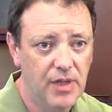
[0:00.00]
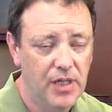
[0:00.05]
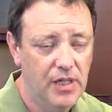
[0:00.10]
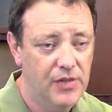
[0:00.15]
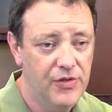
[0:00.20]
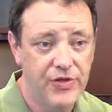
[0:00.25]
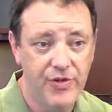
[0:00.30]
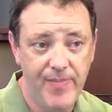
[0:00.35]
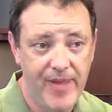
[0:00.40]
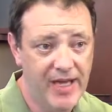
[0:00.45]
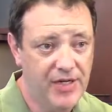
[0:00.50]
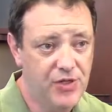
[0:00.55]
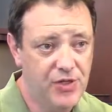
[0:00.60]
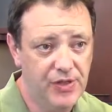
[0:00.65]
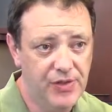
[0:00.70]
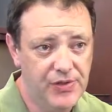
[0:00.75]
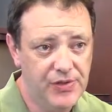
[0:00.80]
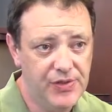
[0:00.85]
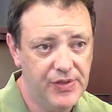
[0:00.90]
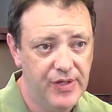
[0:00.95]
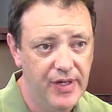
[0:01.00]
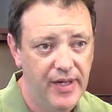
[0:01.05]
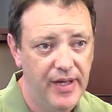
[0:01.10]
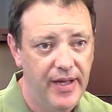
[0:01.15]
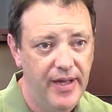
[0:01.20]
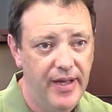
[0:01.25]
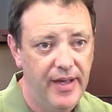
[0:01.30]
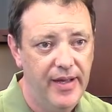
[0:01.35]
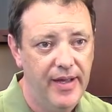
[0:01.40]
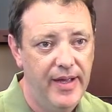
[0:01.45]
dimensions,
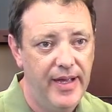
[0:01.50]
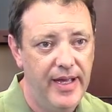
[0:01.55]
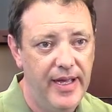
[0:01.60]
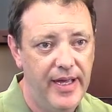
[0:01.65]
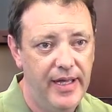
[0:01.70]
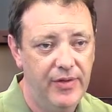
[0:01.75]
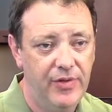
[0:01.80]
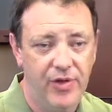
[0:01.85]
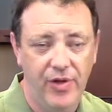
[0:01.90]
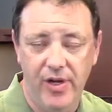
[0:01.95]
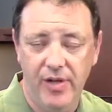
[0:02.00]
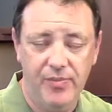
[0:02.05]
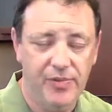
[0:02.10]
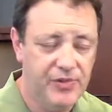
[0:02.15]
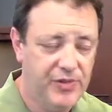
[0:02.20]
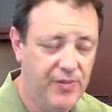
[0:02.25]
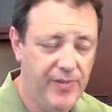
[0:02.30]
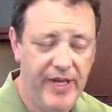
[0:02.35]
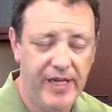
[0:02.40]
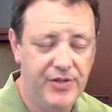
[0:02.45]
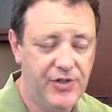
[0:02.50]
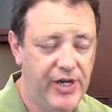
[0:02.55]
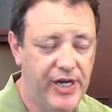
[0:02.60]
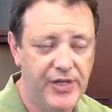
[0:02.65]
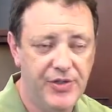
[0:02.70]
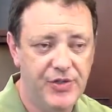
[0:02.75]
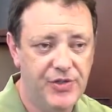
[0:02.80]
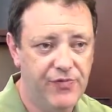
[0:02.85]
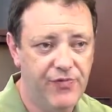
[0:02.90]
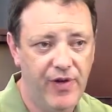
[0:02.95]
and you're able to make
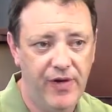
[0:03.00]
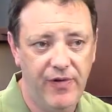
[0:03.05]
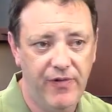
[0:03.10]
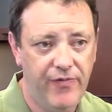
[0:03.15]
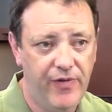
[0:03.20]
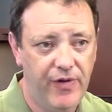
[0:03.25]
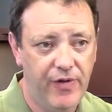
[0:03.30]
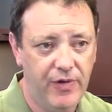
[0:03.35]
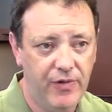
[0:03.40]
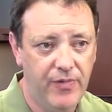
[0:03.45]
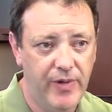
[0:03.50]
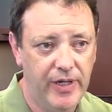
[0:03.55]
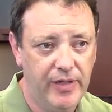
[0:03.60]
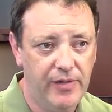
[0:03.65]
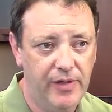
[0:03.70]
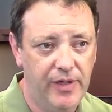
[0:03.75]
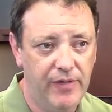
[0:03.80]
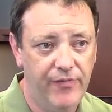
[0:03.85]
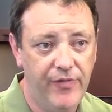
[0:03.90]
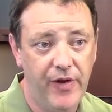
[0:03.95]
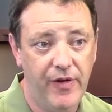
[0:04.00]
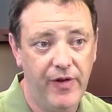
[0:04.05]
changes very, very quickly and very